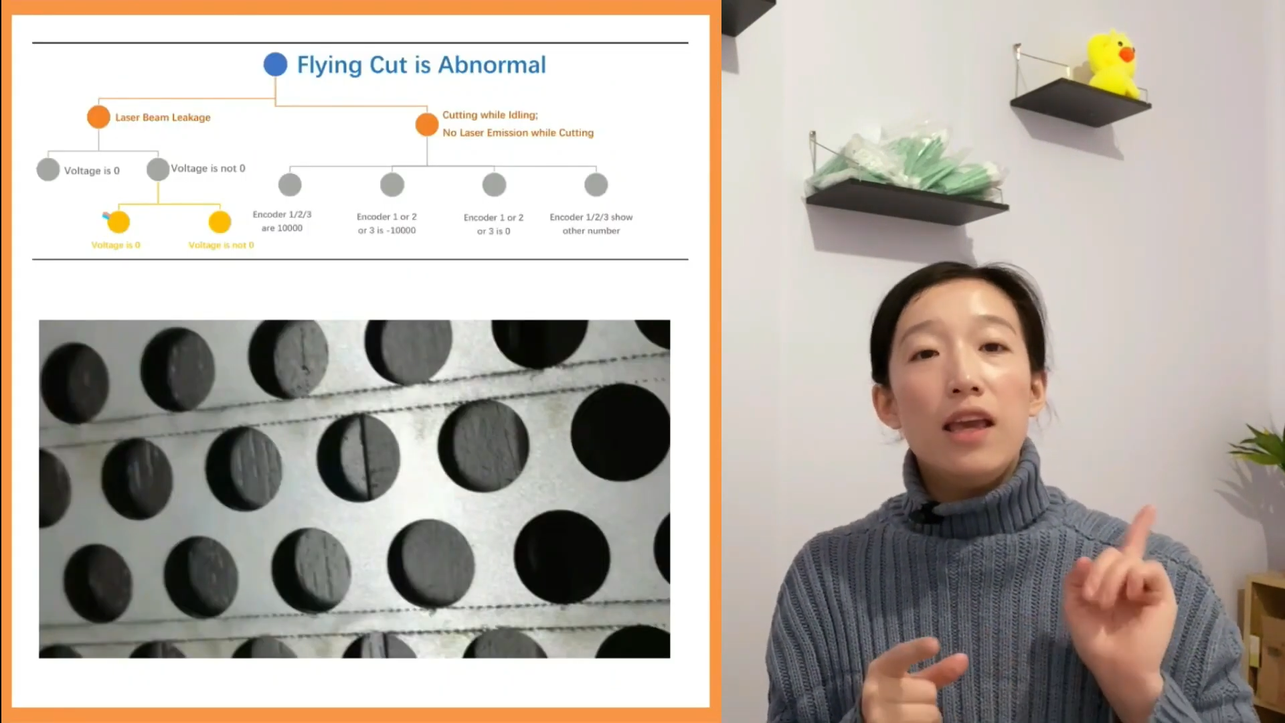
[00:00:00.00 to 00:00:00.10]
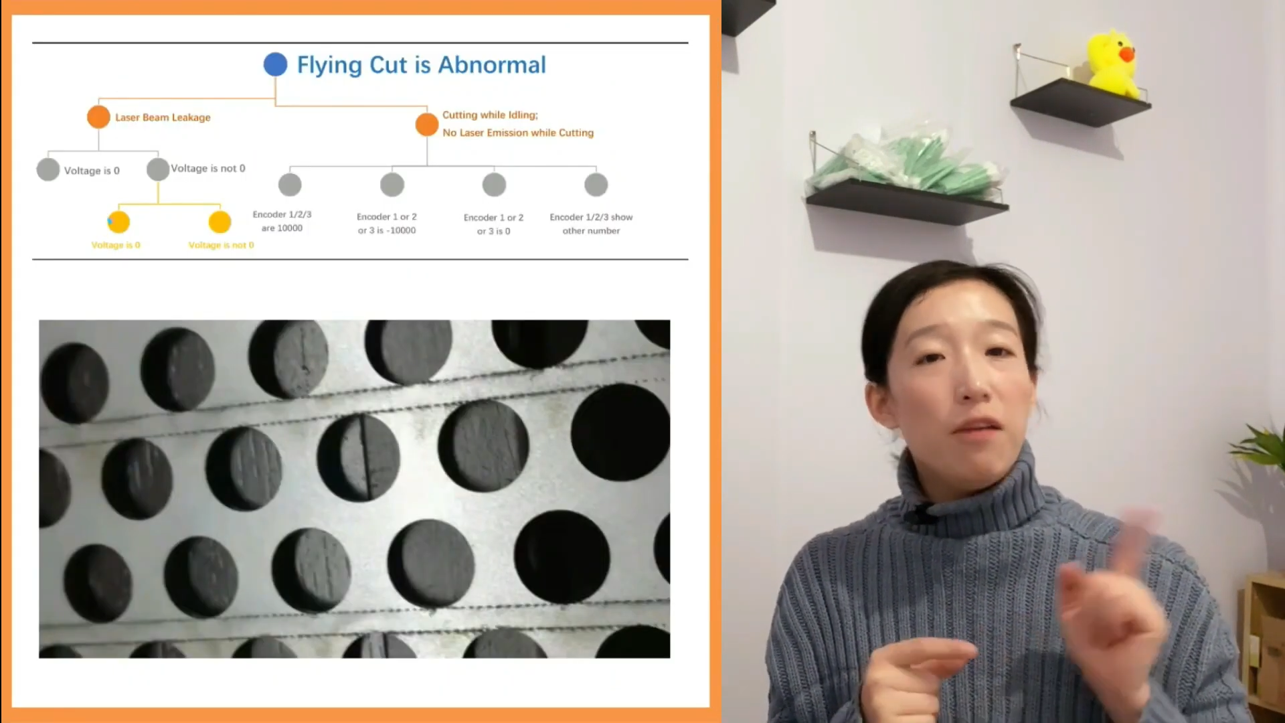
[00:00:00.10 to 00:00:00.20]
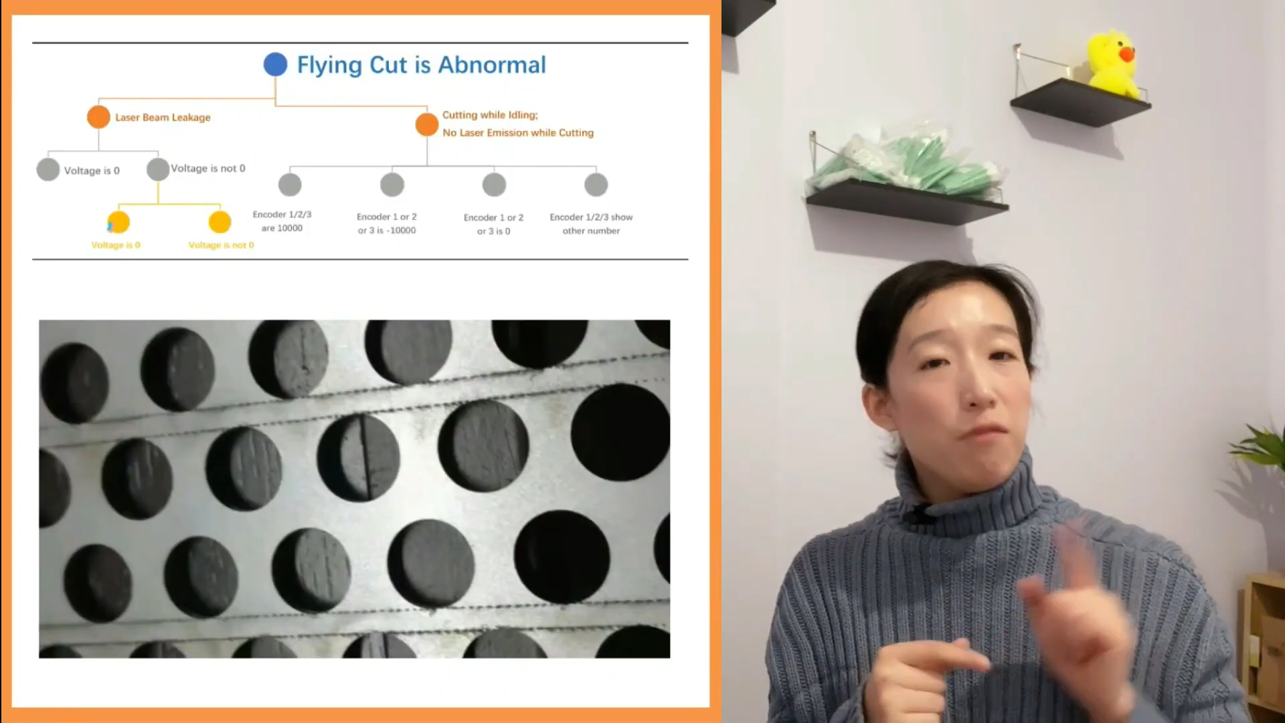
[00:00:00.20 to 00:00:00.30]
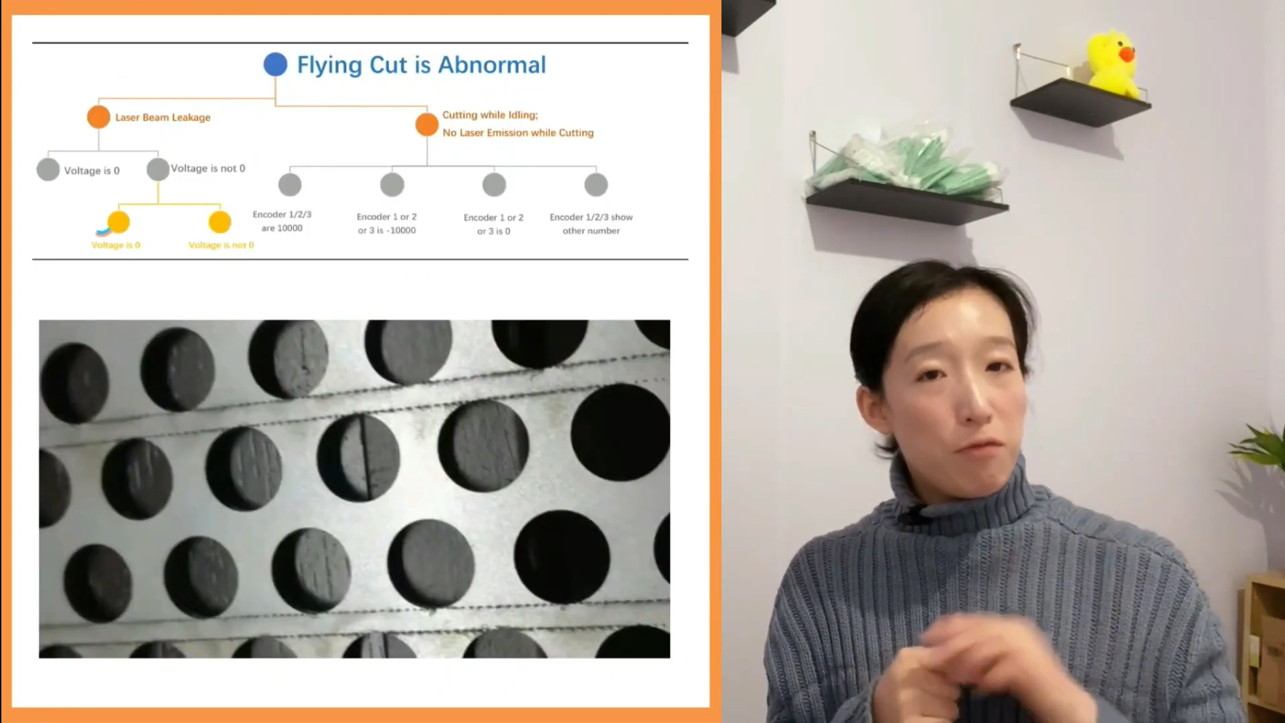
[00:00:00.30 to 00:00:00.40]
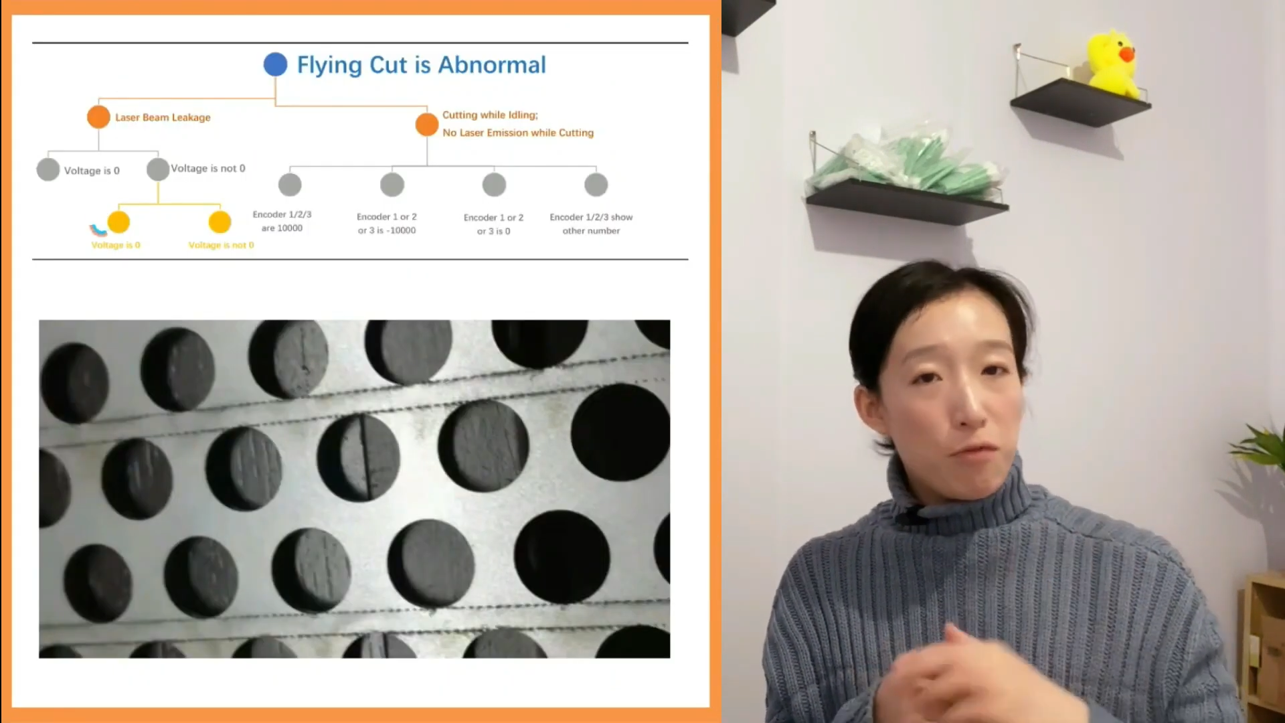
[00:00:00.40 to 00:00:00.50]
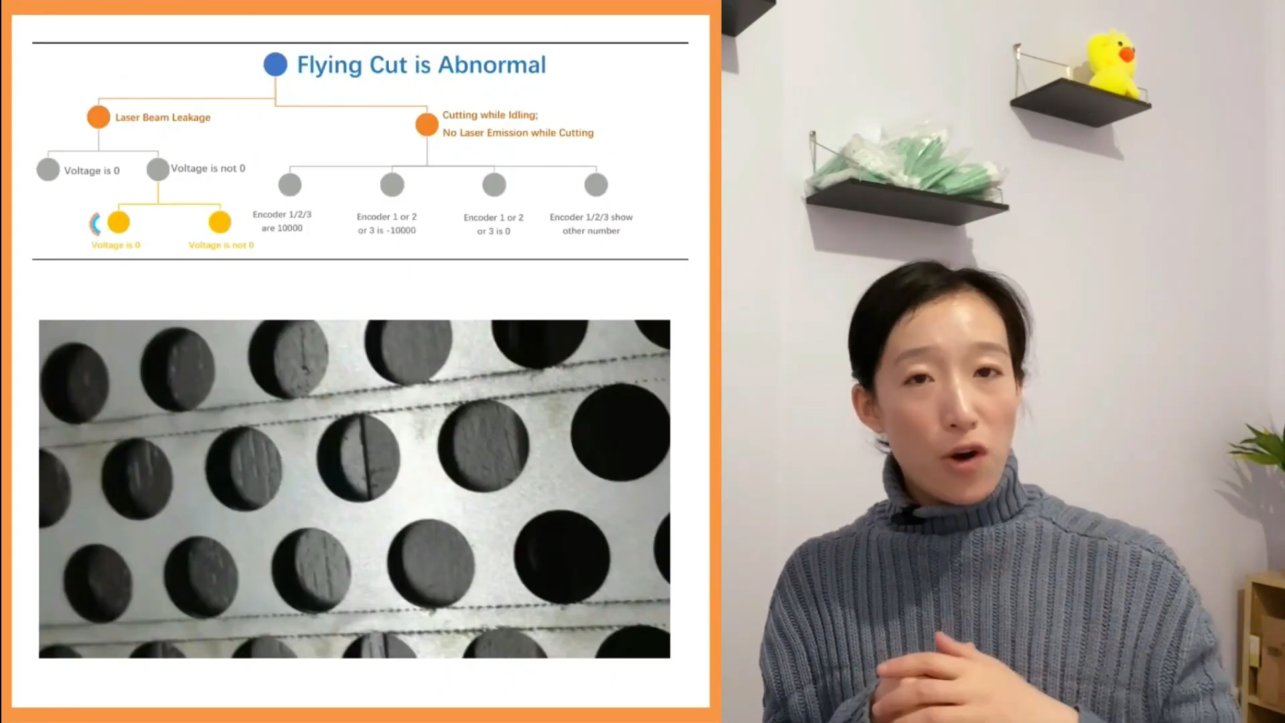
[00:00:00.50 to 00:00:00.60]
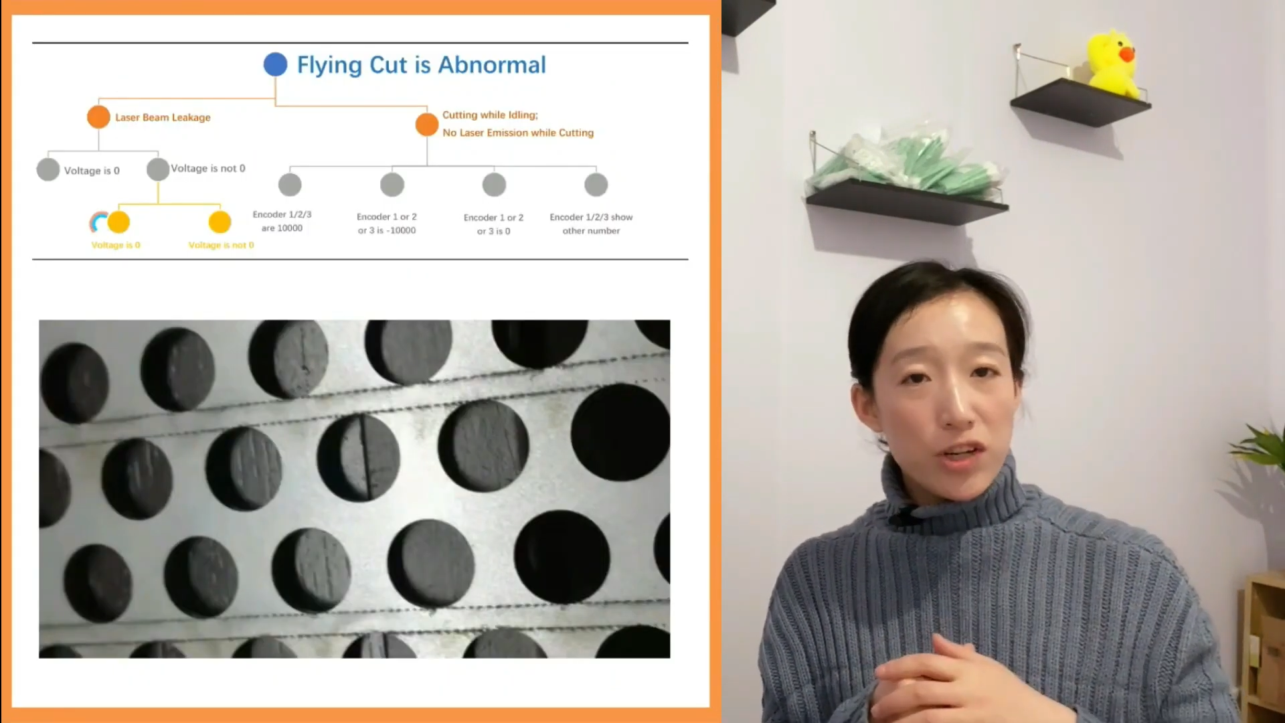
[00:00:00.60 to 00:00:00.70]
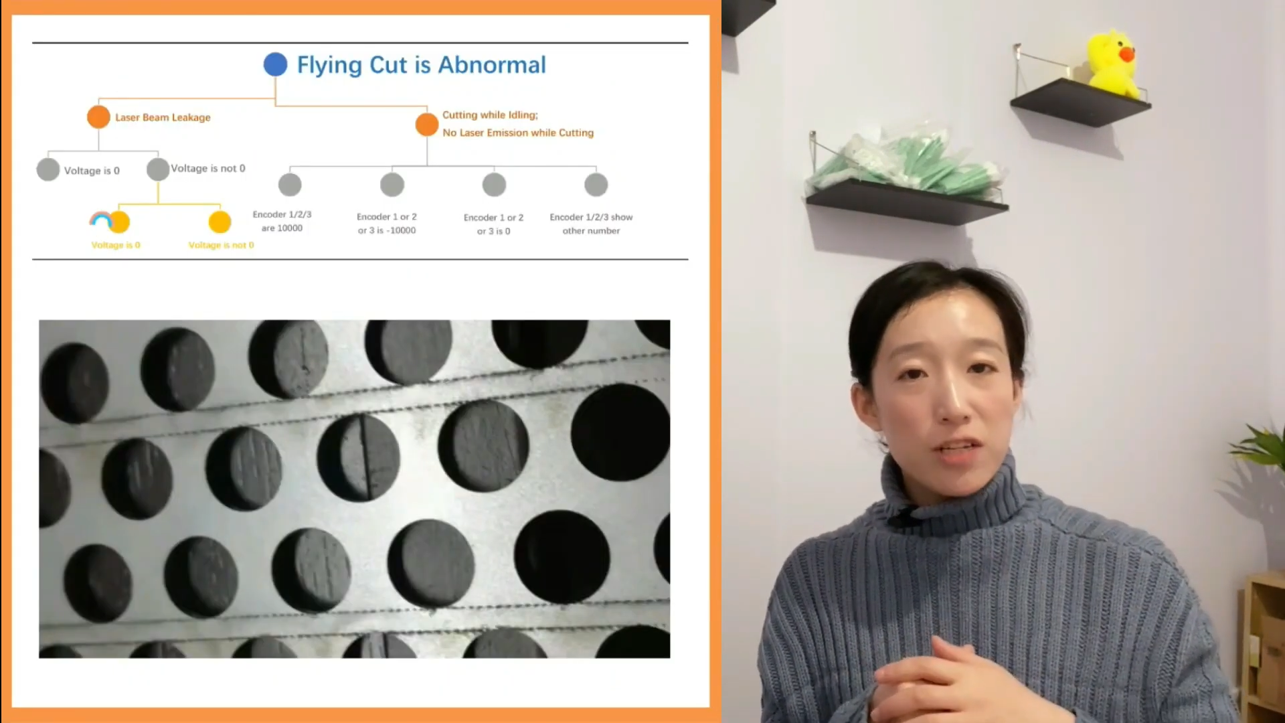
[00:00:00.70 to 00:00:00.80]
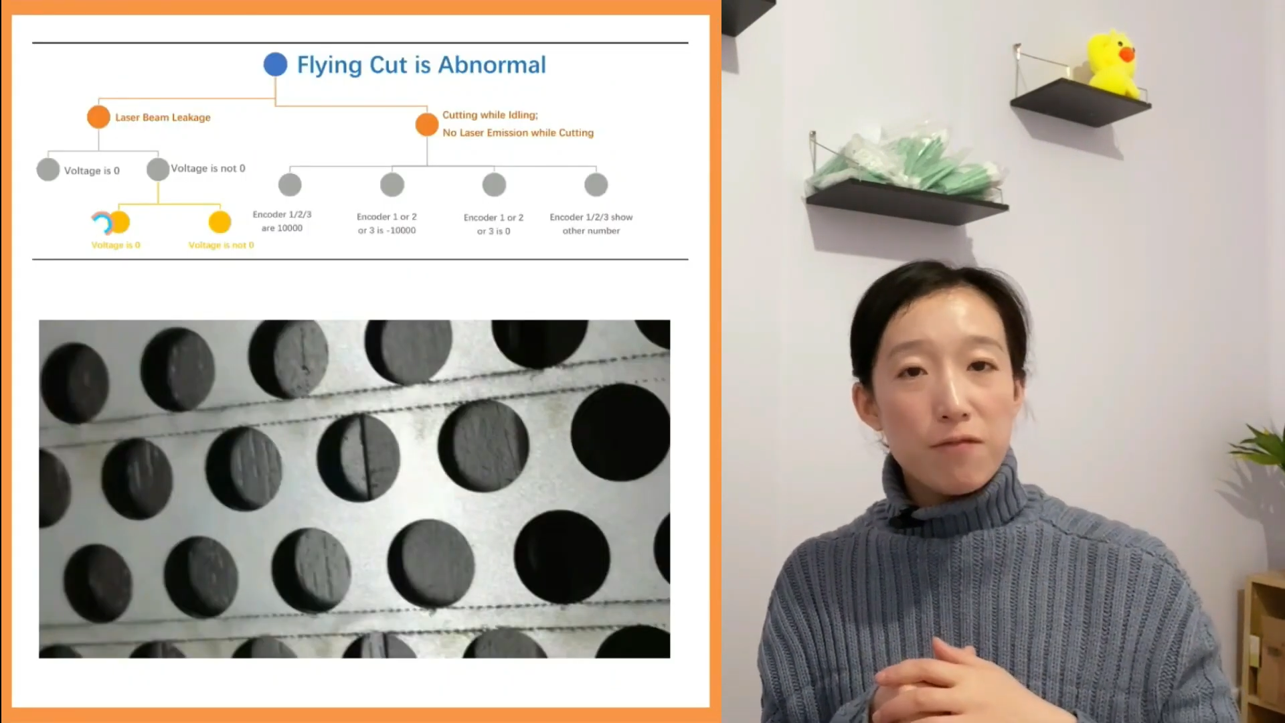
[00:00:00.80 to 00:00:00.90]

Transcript: If the voltage